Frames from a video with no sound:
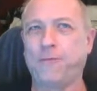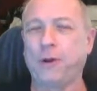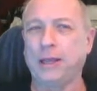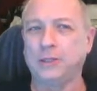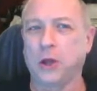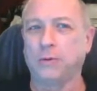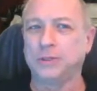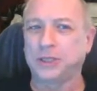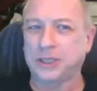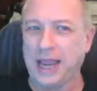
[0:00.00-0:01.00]
For his own
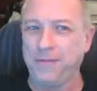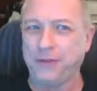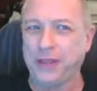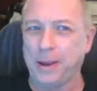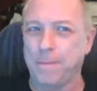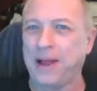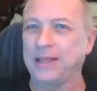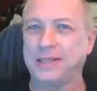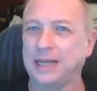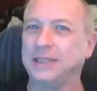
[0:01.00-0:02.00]
safety,
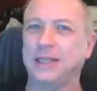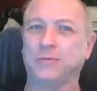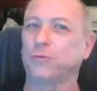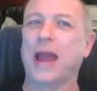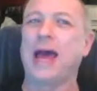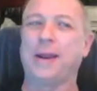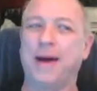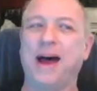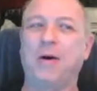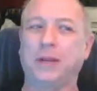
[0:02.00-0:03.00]
but doesn't rat him out.